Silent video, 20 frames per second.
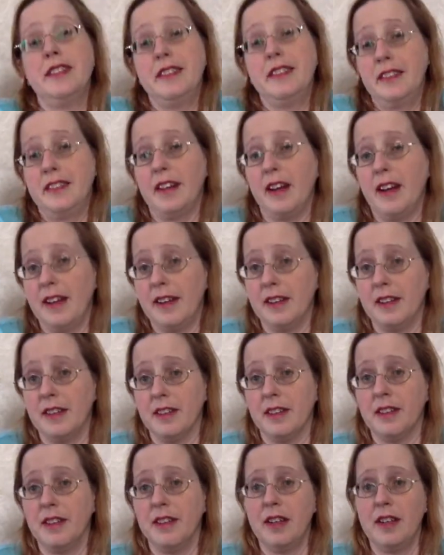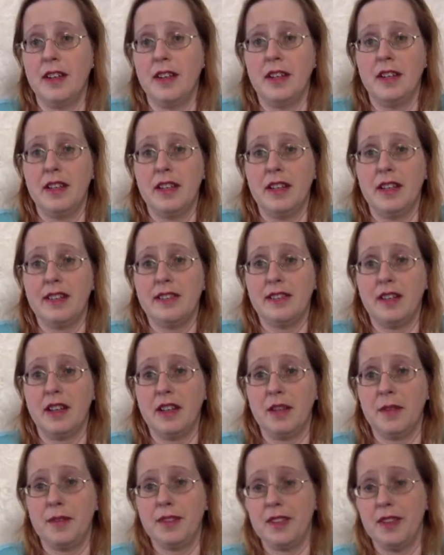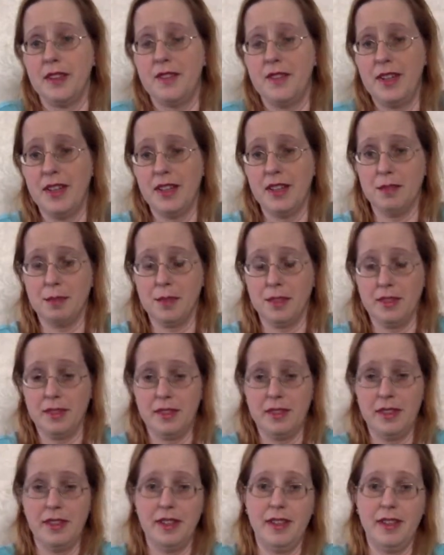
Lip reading: an indie dyer. It's not always available.